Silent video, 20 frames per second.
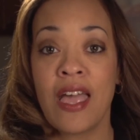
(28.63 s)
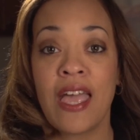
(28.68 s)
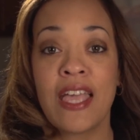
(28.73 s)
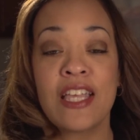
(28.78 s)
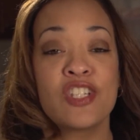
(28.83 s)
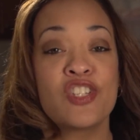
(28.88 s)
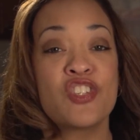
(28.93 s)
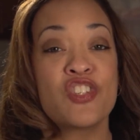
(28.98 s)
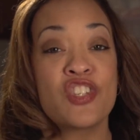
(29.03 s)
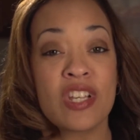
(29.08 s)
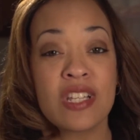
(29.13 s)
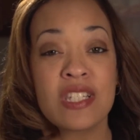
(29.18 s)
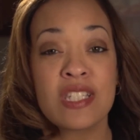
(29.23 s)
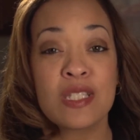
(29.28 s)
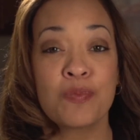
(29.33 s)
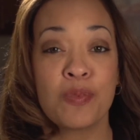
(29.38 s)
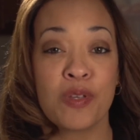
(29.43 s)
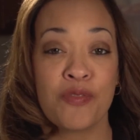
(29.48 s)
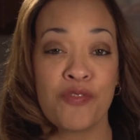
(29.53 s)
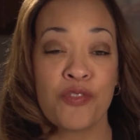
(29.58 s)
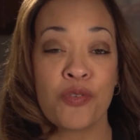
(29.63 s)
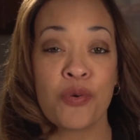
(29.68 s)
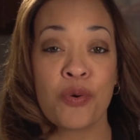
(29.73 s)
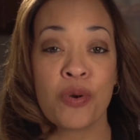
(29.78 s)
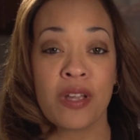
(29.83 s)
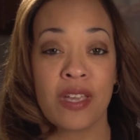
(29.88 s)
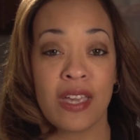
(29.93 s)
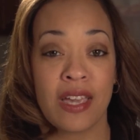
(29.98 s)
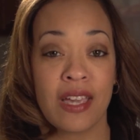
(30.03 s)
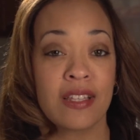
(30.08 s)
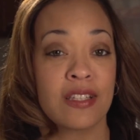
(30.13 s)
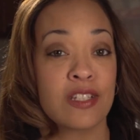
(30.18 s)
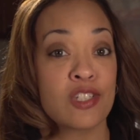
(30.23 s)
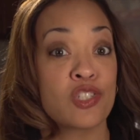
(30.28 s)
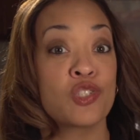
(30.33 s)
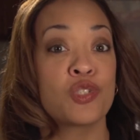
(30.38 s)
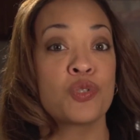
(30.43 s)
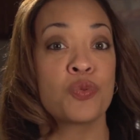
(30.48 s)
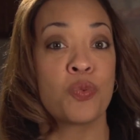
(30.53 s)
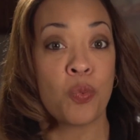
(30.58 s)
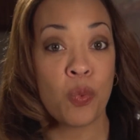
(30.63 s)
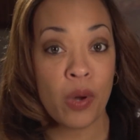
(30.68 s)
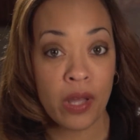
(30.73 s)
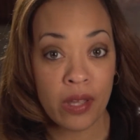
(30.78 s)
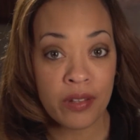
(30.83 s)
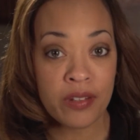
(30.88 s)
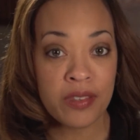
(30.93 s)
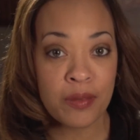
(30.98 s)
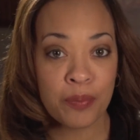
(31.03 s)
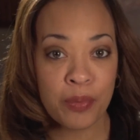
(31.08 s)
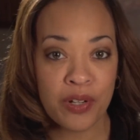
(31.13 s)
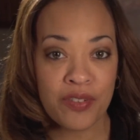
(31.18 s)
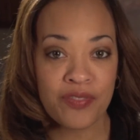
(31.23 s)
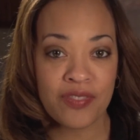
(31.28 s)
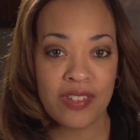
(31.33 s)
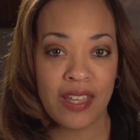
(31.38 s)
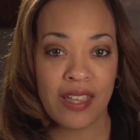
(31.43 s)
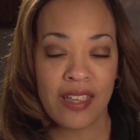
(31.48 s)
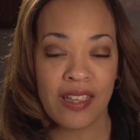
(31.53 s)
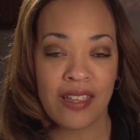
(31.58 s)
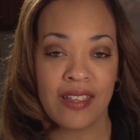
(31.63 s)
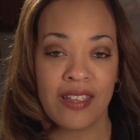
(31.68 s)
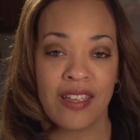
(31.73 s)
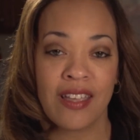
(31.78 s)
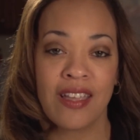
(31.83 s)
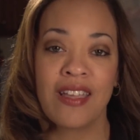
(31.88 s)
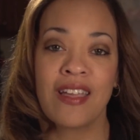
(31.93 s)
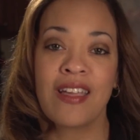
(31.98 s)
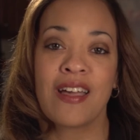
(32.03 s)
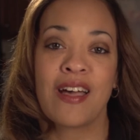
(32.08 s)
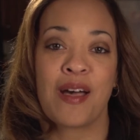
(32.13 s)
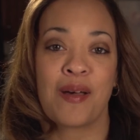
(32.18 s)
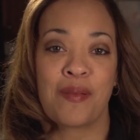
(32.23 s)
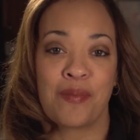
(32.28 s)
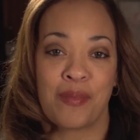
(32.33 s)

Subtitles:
And just before Kayla's 12th birthday, I